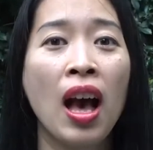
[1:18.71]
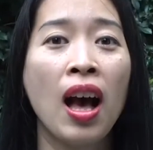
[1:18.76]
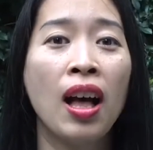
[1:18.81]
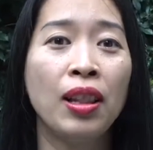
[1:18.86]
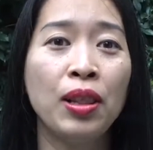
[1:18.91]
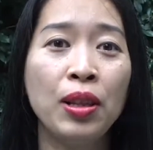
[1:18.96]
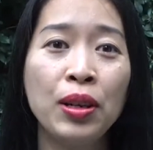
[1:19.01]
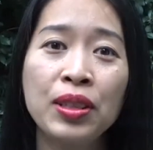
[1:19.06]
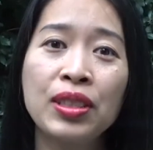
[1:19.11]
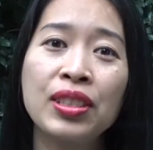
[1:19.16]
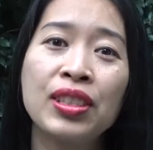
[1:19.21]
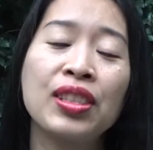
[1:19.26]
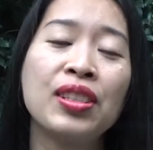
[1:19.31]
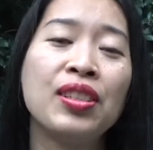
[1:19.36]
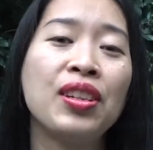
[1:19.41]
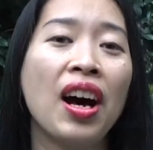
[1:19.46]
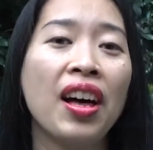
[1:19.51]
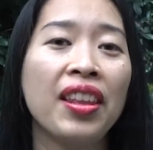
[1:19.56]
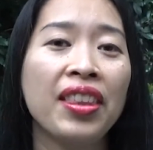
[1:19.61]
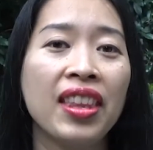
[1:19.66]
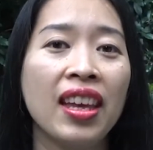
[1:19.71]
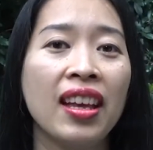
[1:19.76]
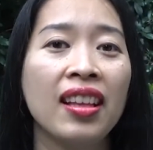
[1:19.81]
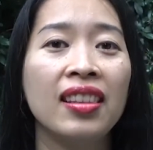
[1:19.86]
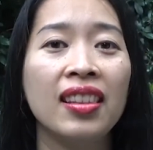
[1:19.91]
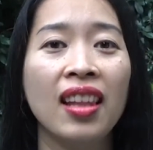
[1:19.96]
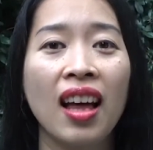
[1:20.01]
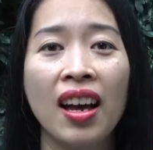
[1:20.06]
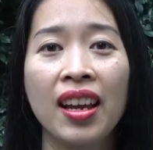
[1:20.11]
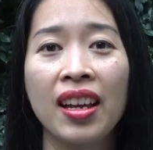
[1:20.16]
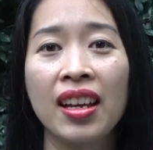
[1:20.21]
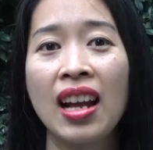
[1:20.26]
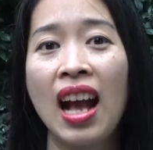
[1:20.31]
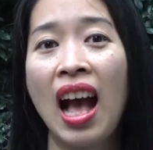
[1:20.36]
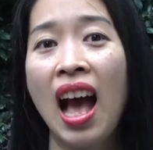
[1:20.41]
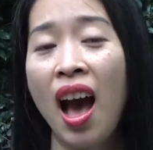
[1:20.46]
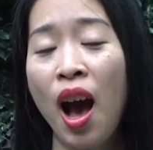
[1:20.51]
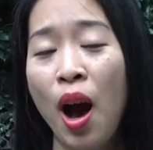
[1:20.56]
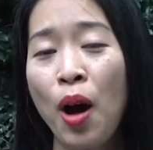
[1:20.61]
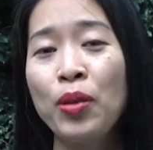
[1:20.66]
looks nothing like
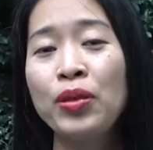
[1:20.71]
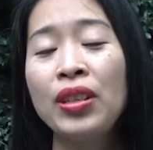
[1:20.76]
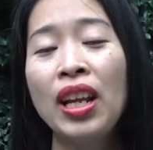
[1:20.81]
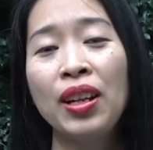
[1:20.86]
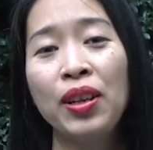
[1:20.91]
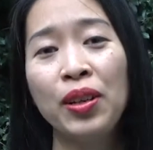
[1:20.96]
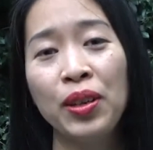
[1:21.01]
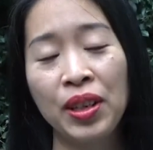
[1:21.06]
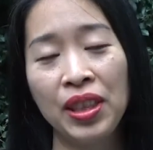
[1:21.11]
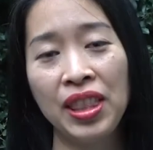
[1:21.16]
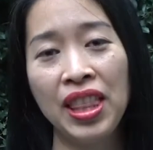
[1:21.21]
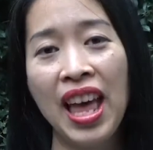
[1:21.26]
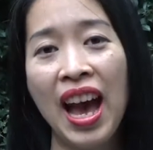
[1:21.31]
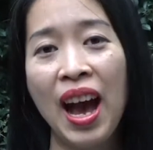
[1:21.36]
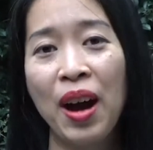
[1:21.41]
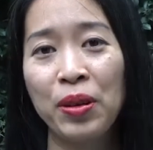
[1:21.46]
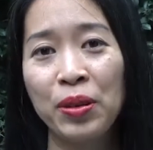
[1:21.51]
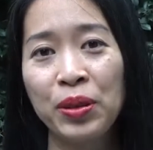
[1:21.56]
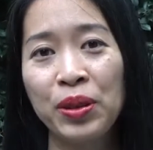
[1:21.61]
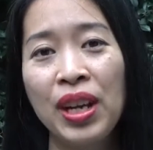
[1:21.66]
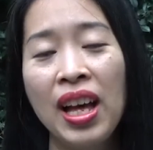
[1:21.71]
how they look now.